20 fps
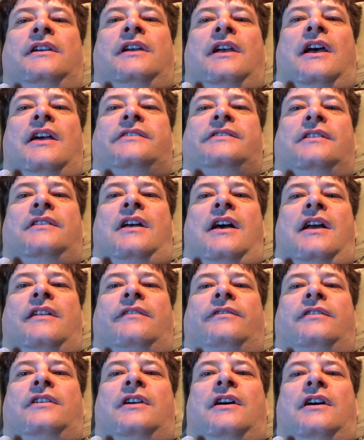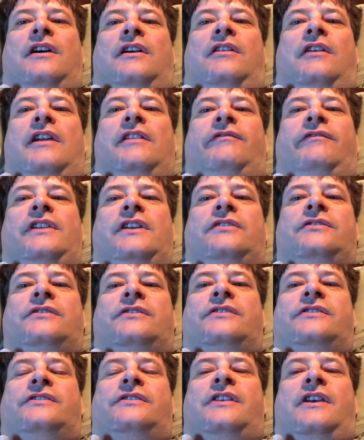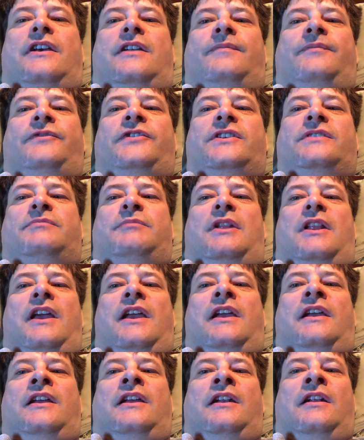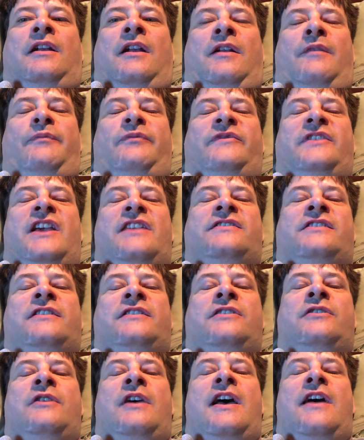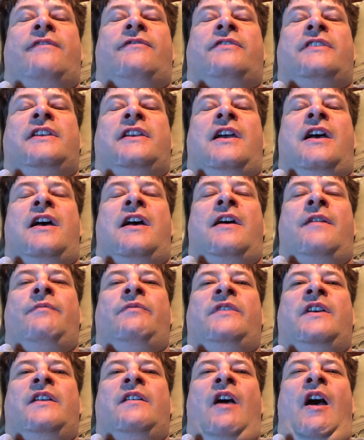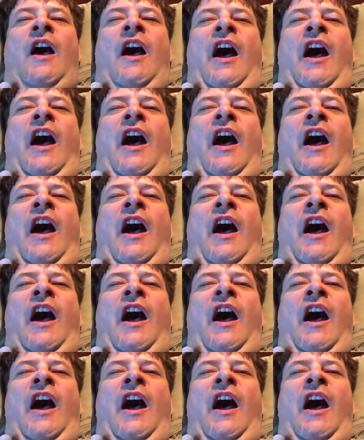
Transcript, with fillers: Has a lot of uh, great features that just playing it doesn't. You have the uh, the